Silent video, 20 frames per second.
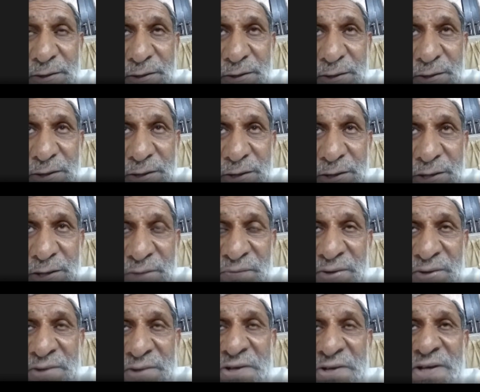If it,
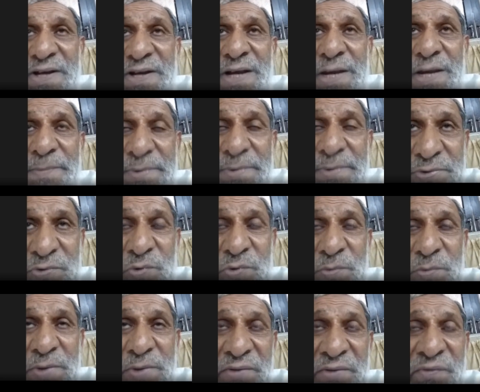she happens to be a
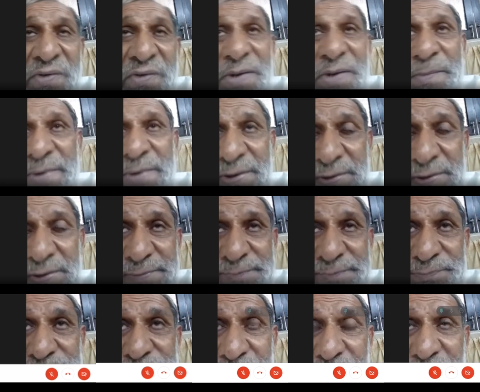female,
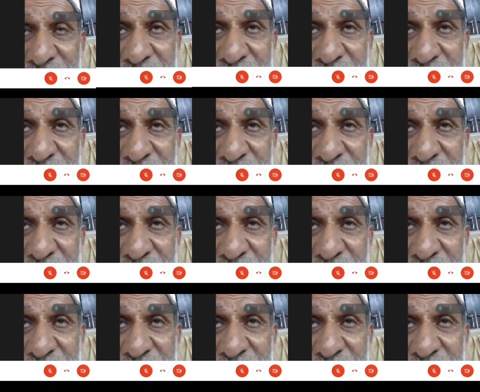if